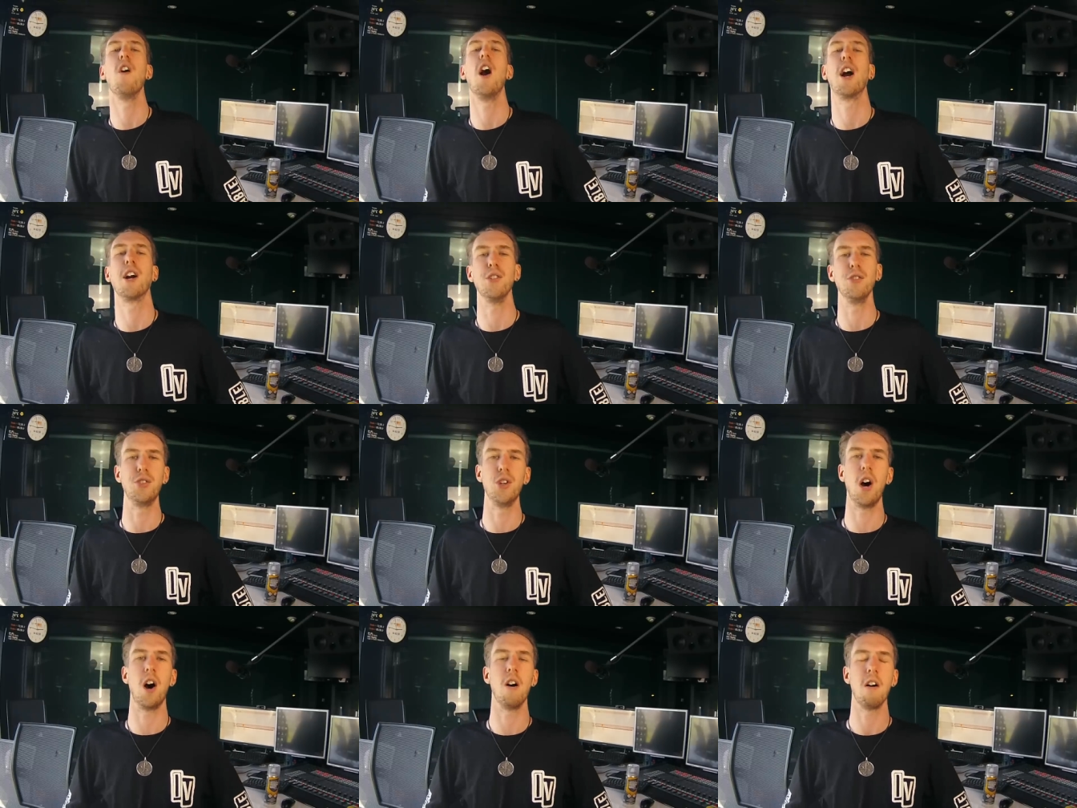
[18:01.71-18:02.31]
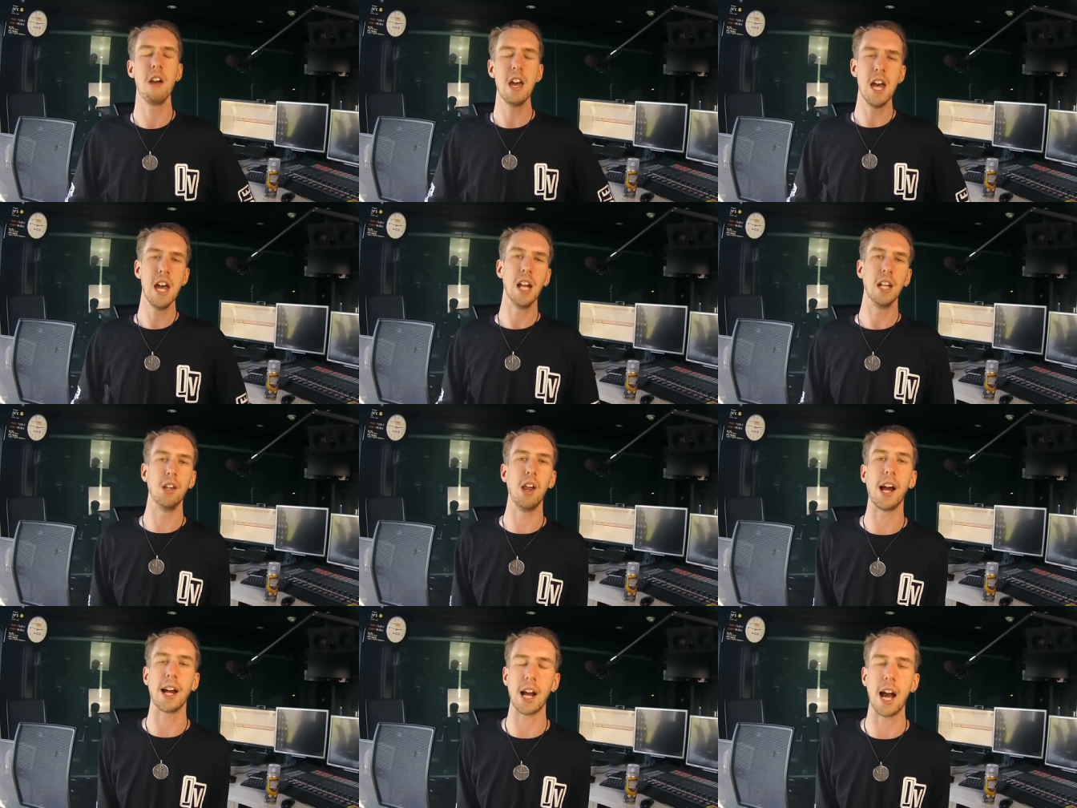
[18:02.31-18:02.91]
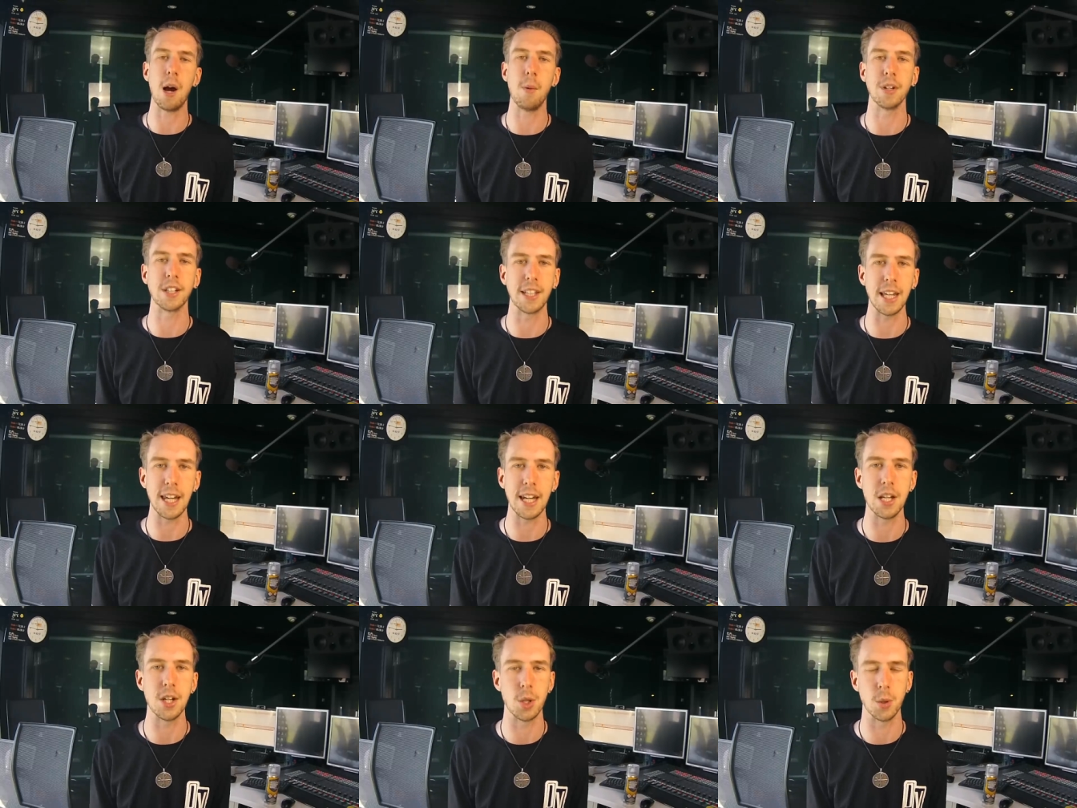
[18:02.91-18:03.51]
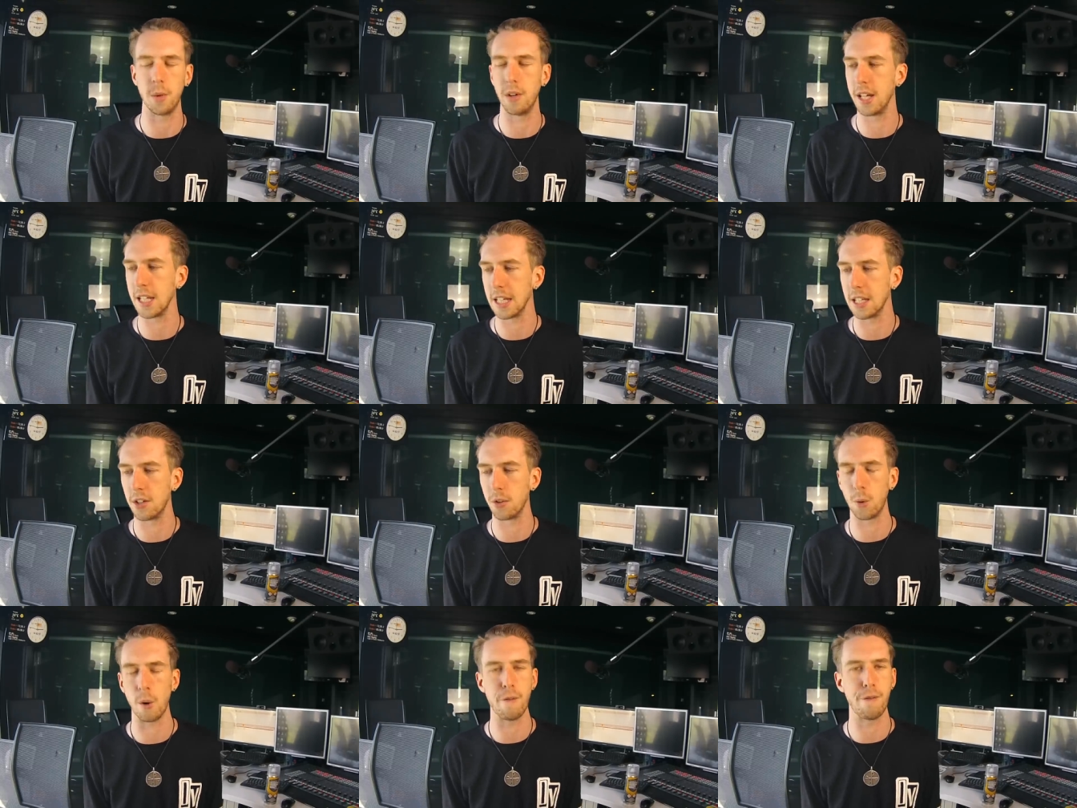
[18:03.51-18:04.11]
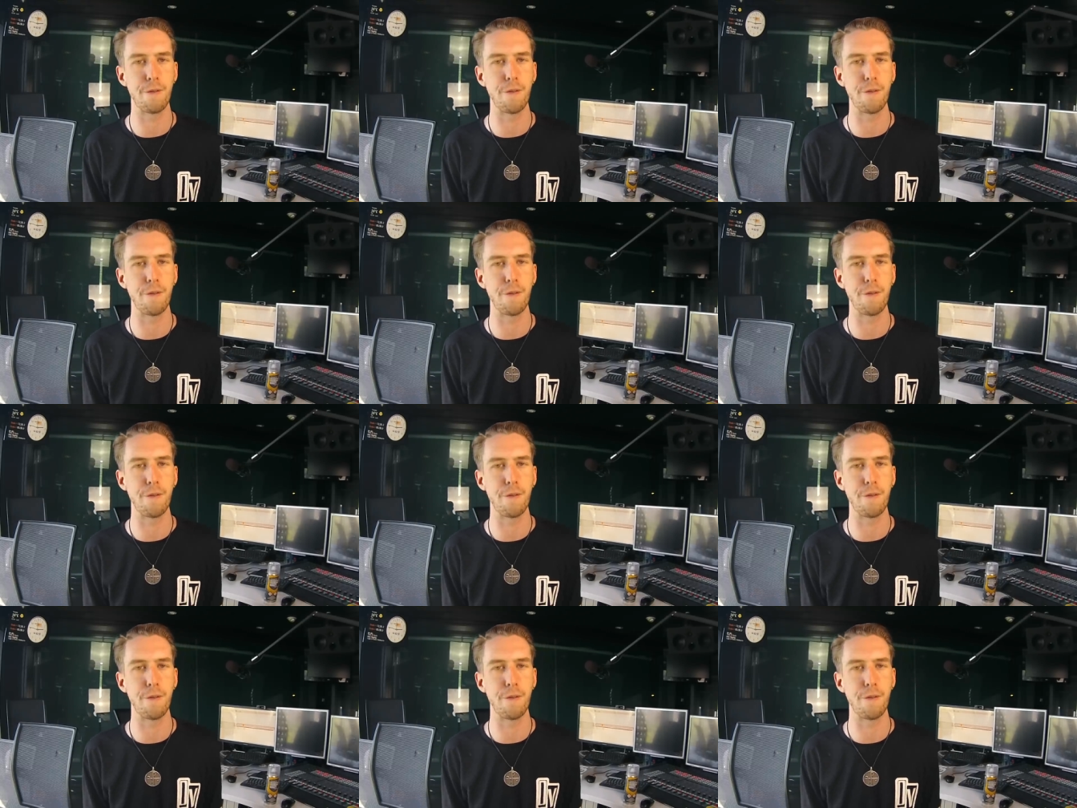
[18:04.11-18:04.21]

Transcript: fucking dog. Like I would get into a, into a